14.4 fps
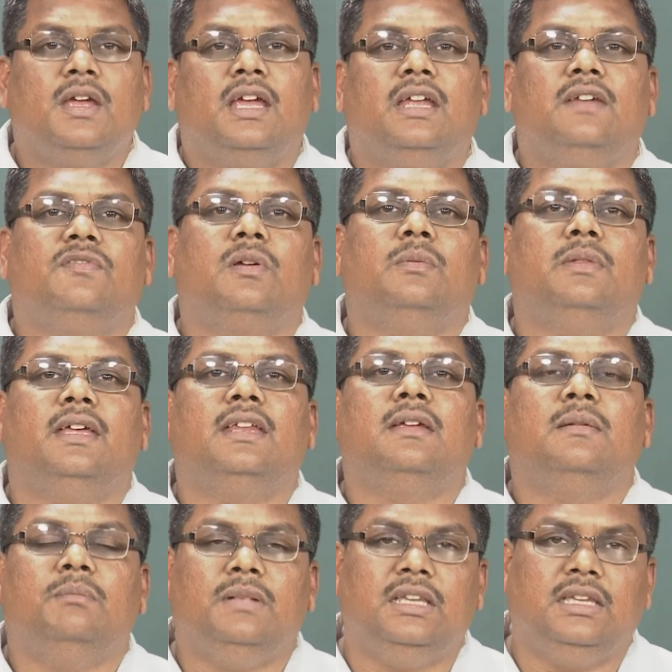and from there
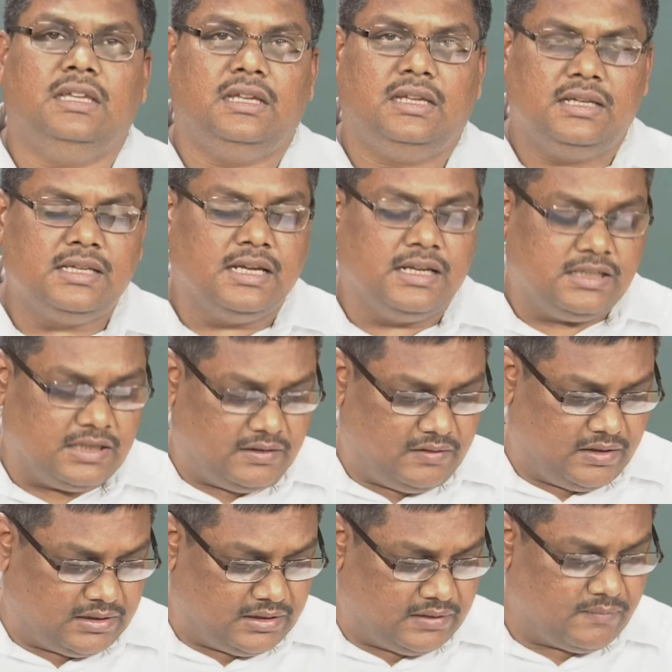meaning is
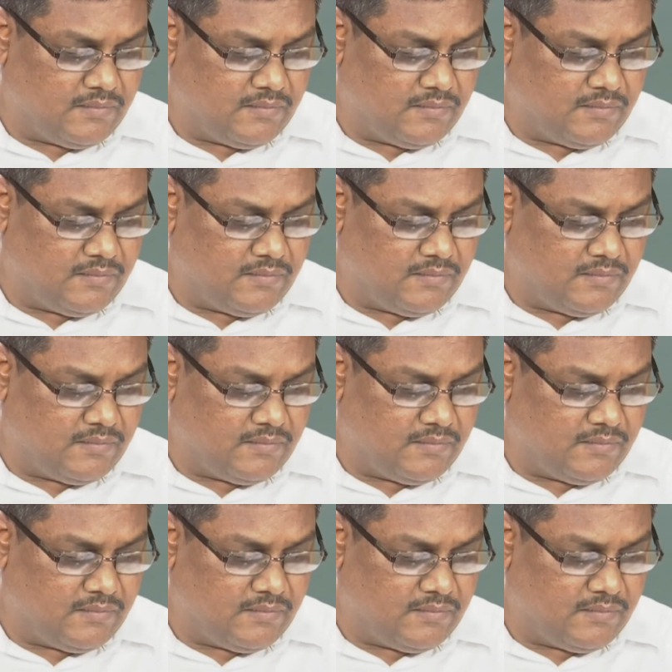generated.